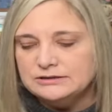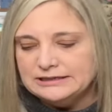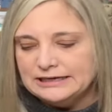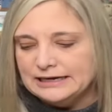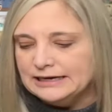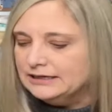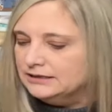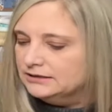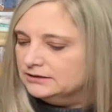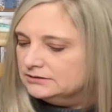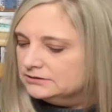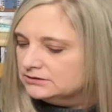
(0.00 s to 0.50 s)

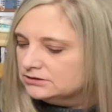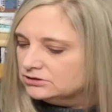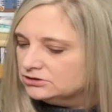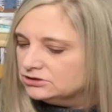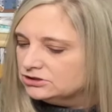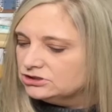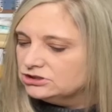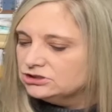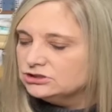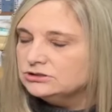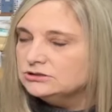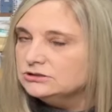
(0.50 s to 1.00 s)
Yeah,
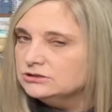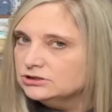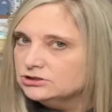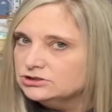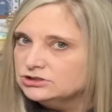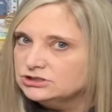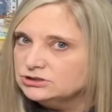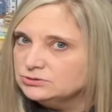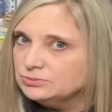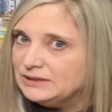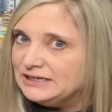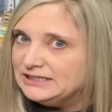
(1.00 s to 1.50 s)
there's
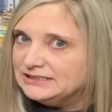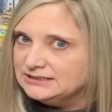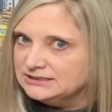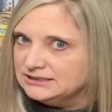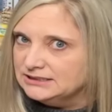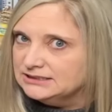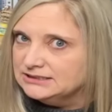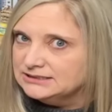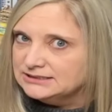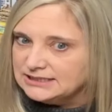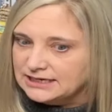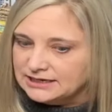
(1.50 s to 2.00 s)
sweets in
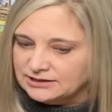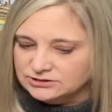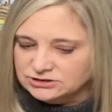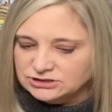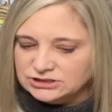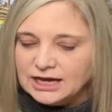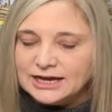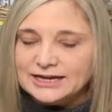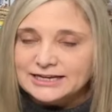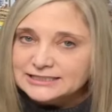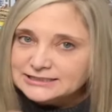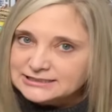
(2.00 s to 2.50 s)
this house.
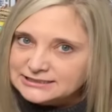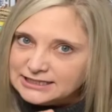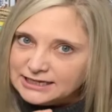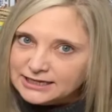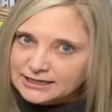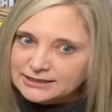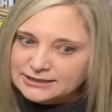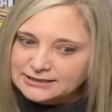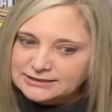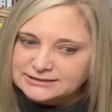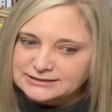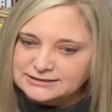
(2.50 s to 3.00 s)
I could
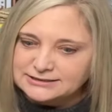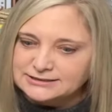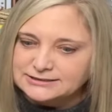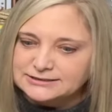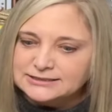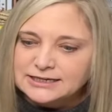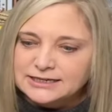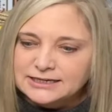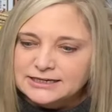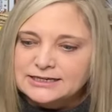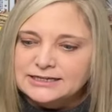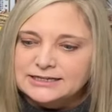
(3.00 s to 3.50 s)
tell
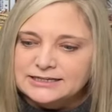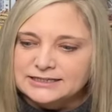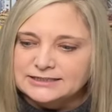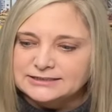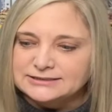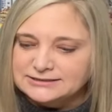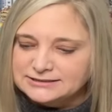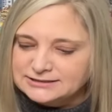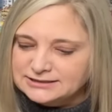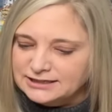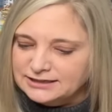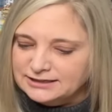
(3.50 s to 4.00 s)

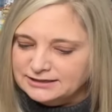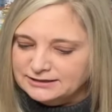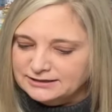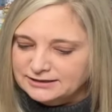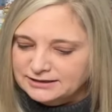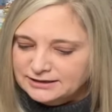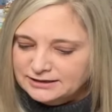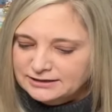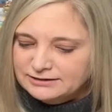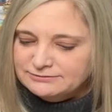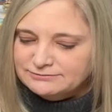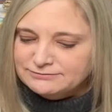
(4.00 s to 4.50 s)
it's a
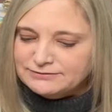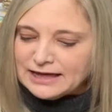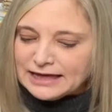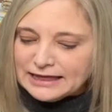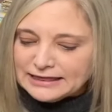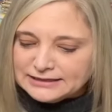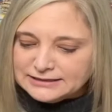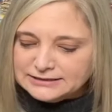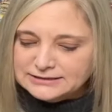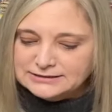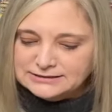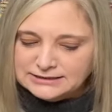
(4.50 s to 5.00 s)

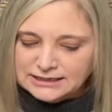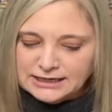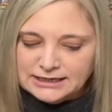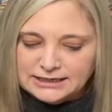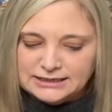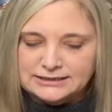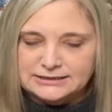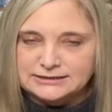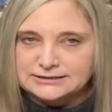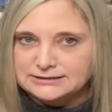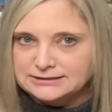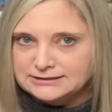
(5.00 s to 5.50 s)

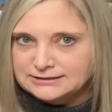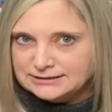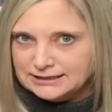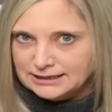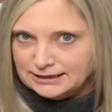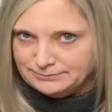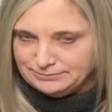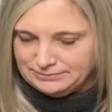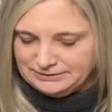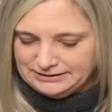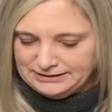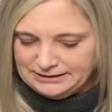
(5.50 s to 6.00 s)
Valentine's
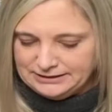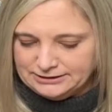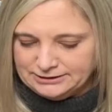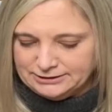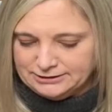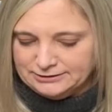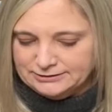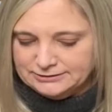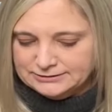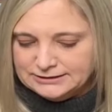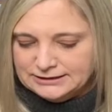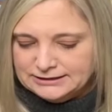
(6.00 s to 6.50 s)
type of
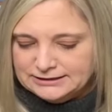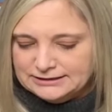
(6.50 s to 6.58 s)
year.